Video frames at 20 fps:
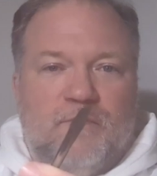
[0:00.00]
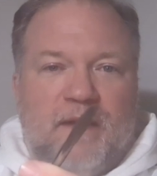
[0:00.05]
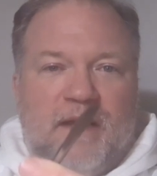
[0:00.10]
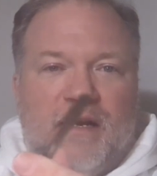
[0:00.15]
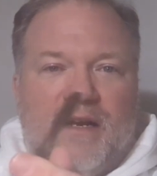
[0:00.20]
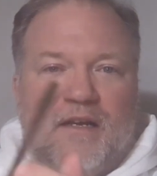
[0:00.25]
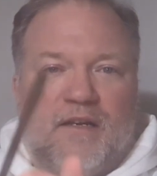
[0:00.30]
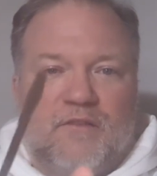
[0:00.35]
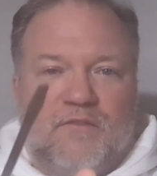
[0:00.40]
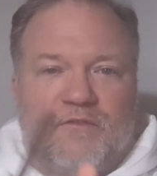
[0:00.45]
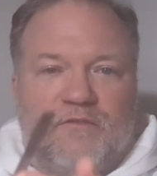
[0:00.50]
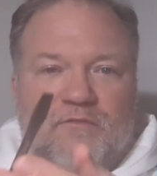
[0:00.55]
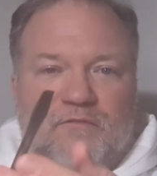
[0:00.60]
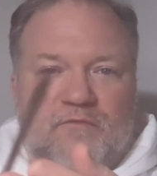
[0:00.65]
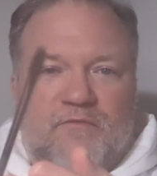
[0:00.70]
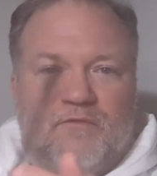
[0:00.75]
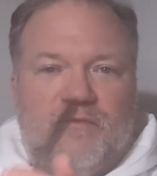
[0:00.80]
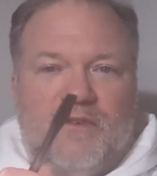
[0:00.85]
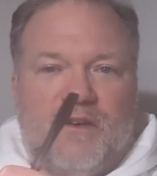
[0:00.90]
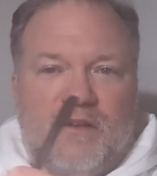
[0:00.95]
made out of
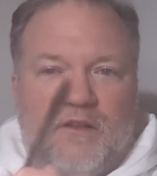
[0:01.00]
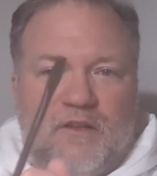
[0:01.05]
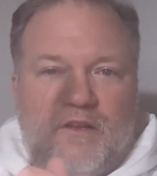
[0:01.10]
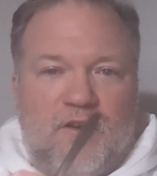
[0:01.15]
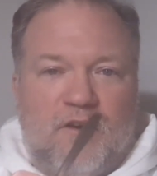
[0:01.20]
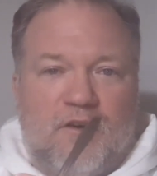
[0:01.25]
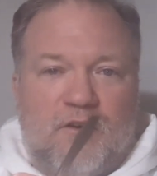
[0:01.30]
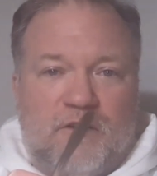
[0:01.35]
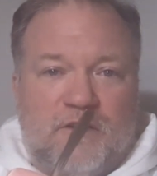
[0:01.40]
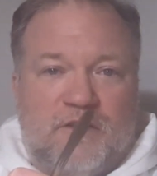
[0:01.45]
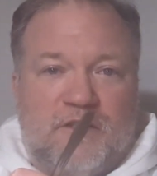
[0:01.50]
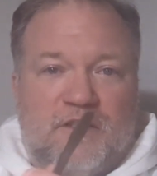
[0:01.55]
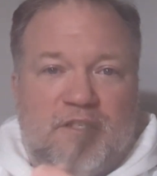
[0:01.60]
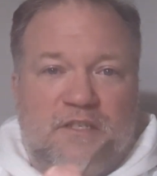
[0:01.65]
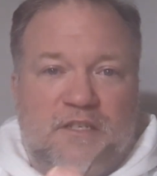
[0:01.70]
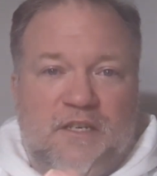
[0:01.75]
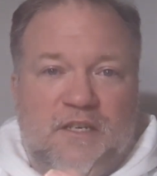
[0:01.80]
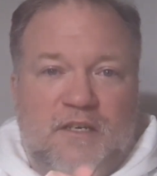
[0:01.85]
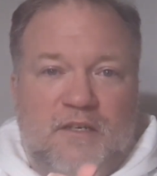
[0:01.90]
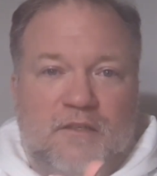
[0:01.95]
fairly hard
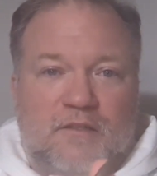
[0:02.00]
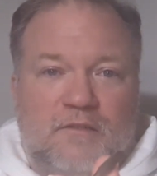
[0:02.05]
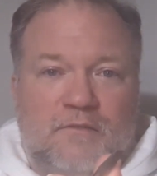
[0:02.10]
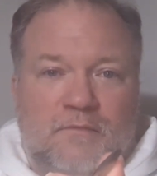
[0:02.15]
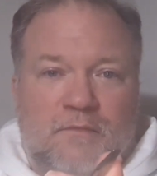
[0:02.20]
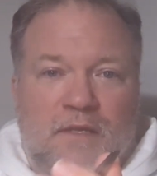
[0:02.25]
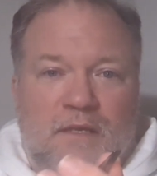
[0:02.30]
steel.